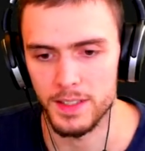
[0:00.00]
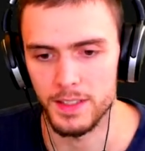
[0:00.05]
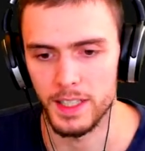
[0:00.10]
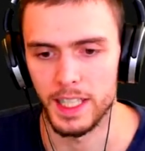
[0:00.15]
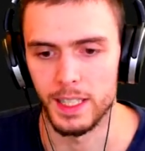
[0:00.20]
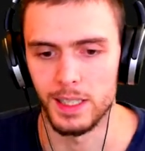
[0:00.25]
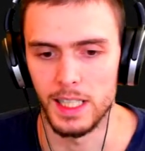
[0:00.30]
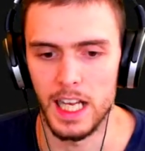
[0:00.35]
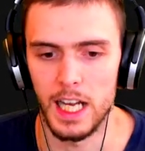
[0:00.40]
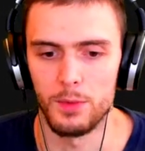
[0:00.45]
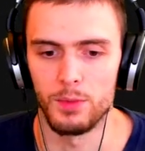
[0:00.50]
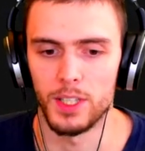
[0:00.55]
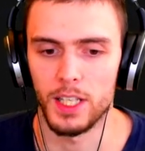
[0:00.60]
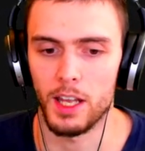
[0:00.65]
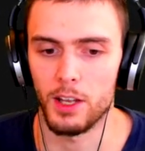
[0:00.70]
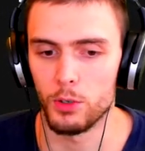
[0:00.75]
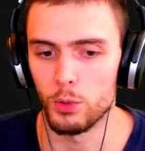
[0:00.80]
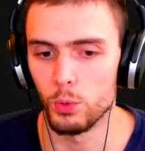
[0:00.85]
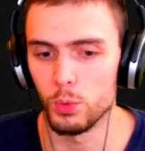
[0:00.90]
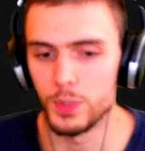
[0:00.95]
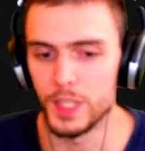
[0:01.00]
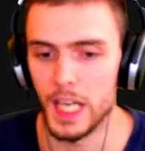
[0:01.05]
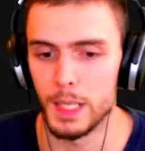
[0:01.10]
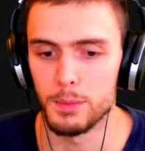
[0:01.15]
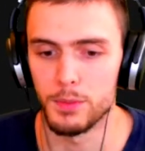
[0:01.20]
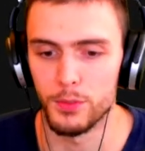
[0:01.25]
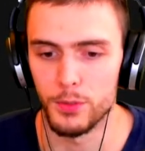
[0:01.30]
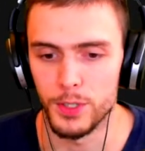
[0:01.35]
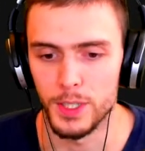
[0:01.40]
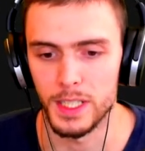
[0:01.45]
It'll have like a cooldown
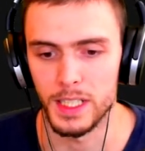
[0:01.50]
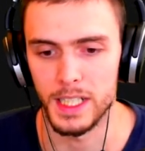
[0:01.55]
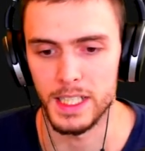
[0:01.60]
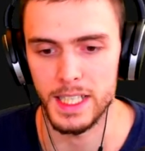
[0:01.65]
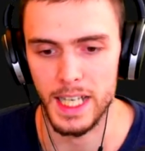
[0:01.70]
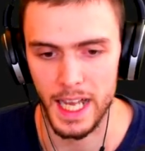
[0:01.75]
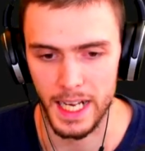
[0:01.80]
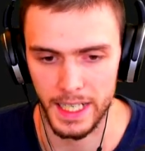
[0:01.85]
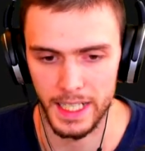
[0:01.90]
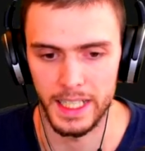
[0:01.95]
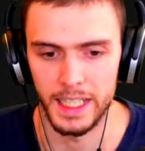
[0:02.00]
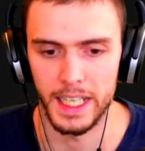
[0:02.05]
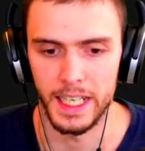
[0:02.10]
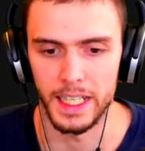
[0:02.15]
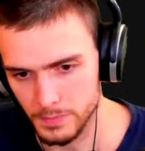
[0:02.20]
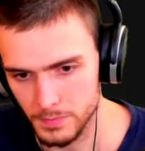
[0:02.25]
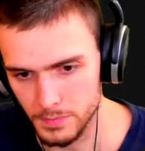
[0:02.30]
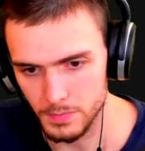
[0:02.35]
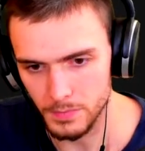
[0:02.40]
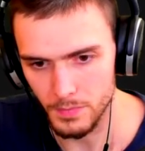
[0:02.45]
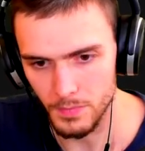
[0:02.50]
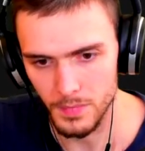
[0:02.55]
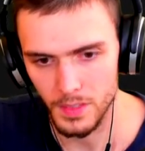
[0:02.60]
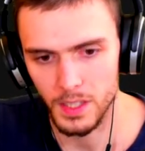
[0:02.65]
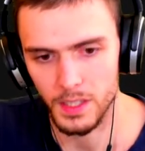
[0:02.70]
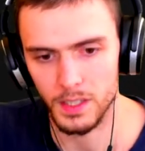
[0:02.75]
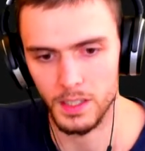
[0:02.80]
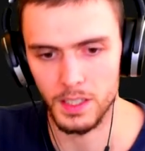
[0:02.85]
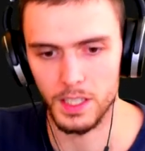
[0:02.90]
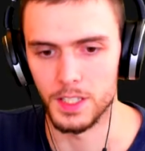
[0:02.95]
before you can attack it again.
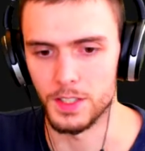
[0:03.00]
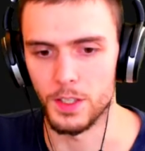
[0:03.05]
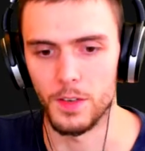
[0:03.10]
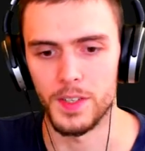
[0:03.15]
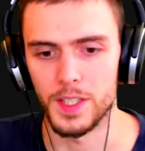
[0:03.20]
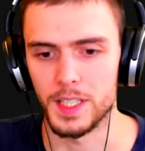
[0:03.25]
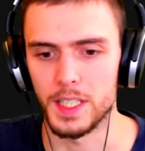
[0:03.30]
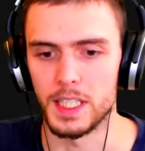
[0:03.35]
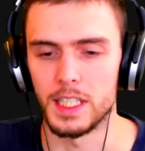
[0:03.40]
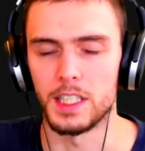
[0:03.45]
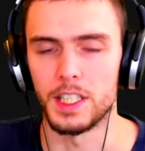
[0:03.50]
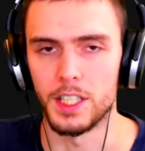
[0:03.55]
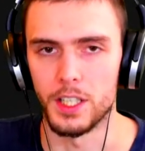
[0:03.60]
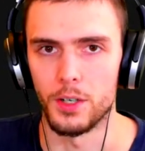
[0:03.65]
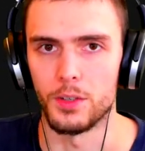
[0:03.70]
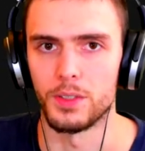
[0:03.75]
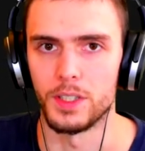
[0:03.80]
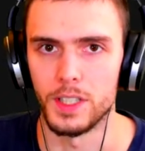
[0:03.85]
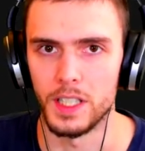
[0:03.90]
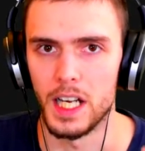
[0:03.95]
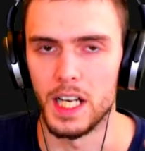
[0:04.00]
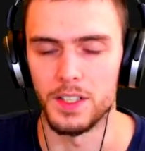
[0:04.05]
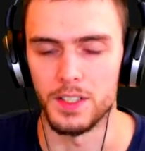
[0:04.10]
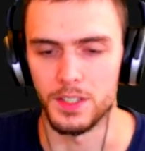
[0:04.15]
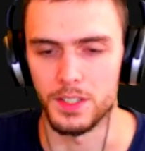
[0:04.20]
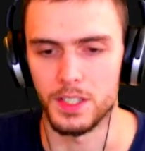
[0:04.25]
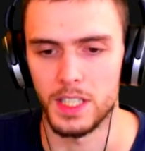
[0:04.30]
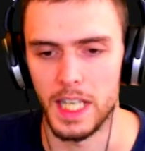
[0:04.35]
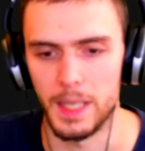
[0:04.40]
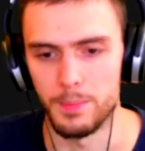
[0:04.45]
Because obviously, you know, you can't
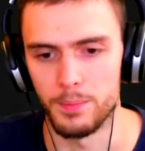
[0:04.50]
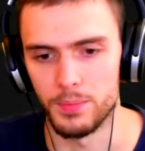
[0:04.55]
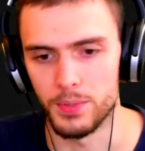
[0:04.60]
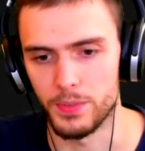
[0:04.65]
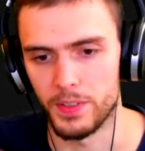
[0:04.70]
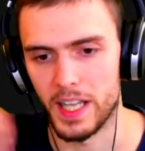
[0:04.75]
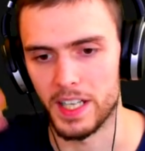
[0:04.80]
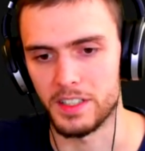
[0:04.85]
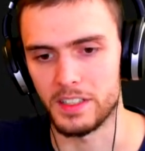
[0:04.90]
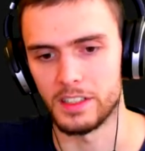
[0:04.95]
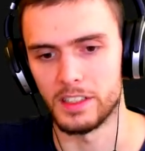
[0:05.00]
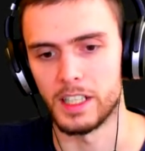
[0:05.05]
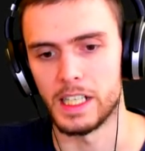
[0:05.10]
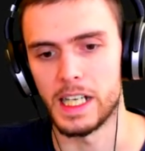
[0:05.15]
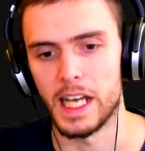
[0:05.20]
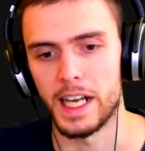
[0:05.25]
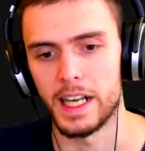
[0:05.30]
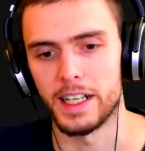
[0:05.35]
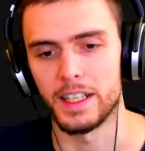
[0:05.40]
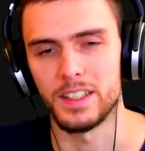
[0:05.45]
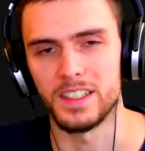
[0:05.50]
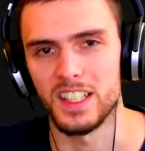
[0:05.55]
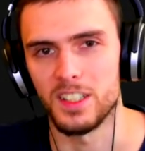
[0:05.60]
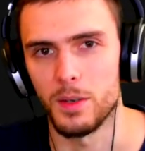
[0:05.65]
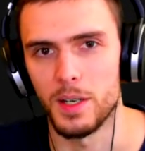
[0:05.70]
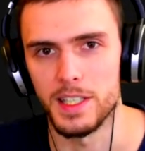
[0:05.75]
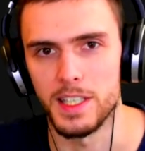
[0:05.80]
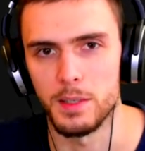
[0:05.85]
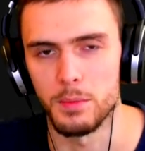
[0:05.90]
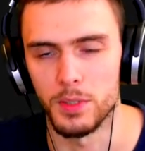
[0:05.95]
just keep flashing the light at it because
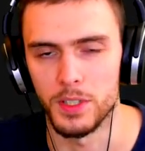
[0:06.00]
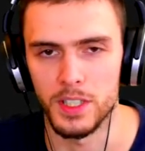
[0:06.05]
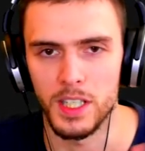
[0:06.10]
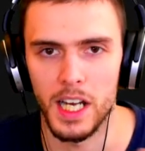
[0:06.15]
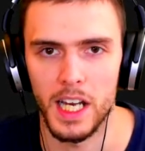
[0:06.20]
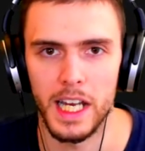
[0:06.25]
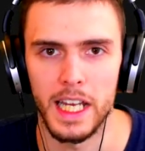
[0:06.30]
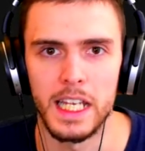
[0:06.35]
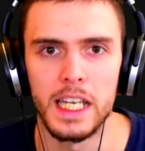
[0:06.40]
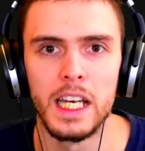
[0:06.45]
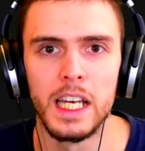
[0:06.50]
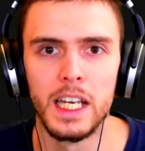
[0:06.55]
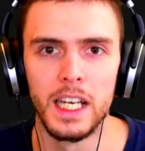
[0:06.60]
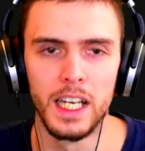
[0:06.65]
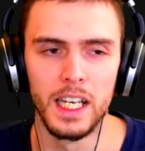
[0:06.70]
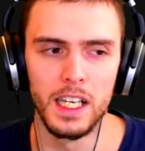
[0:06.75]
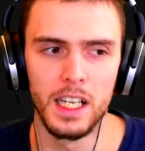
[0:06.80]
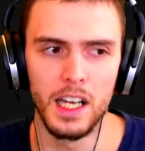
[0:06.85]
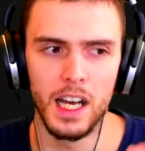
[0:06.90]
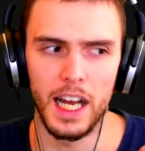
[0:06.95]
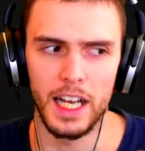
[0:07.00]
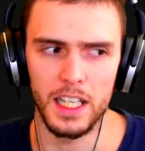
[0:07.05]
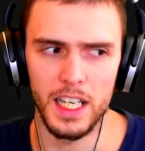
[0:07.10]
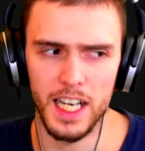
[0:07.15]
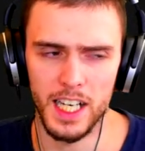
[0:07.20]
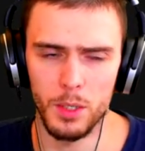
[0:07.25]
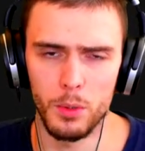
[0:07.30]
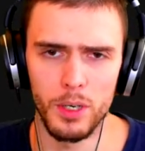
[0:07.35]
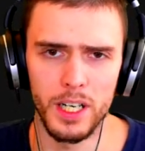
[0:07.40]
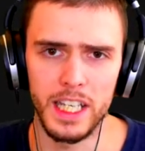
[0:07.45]
otherwise it would die. I kind
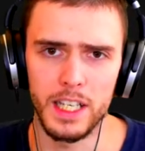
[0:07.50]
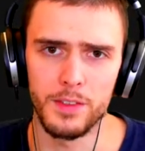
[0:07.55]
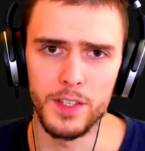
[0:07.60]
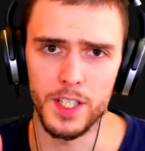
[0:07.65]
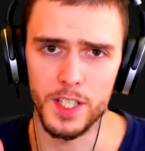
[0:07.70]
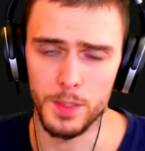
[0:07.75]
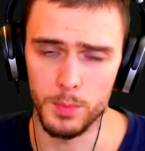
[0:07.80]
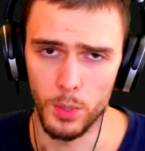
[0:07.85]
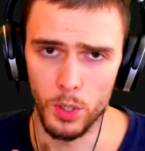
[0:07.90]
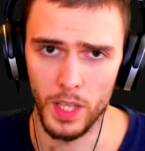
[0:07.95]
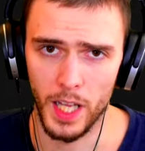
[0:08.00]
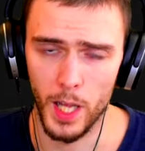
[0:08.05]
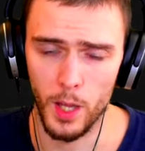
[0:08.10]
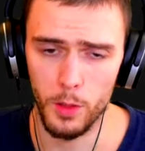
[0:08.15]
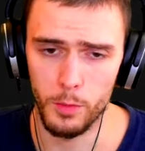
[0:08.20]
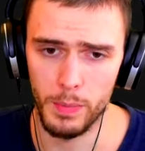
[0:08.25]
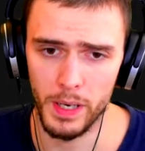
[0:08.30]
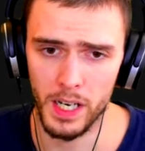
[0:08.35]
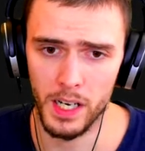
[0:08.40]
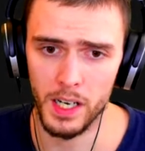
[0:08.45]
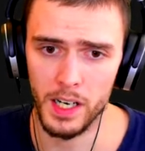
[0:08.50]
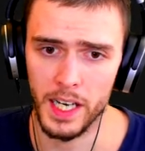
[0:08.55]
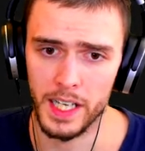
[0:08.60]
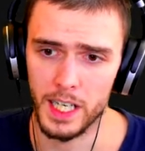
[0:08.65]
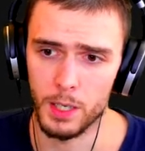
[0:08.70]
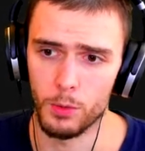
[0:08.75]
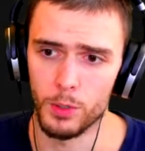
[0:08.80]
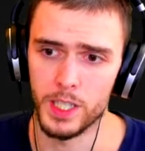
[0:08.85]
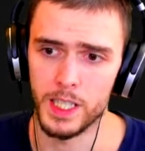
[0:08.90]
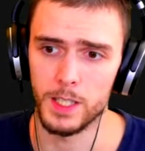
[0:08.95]
of want to give it a small health bar, and I
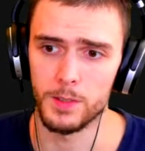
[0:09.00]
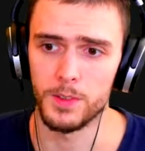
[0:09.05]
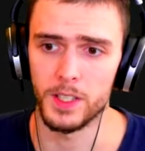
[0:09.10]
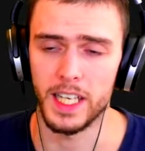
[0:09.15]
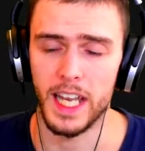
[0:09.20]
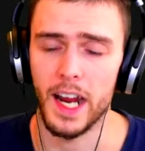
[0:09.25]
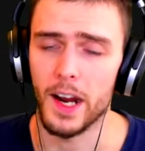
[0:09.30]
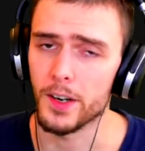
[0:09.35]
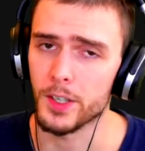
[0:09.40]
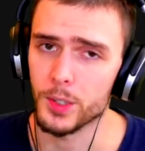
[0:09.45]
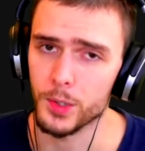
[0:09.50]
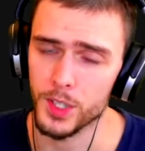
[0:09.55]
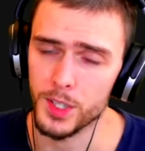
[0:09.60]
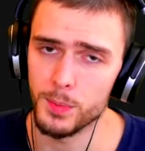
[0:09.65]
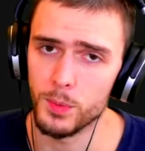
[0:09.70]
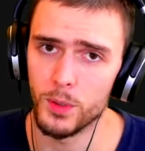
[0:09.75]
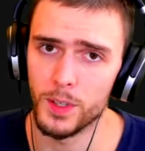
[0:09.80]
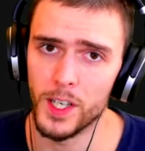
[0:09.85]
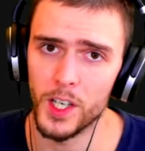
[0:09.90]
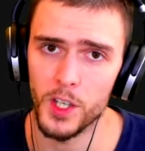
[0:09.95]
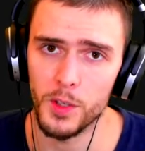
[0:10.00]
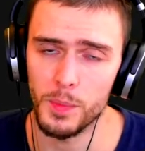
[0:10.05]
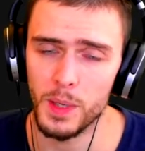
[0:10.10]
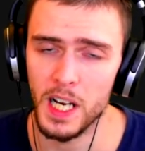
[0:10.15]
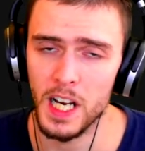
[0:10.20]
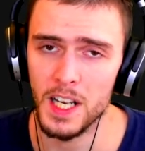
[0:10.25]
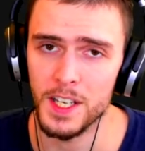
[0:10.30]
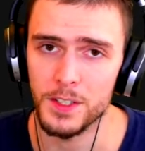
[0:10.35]
want to give the character a small health bar.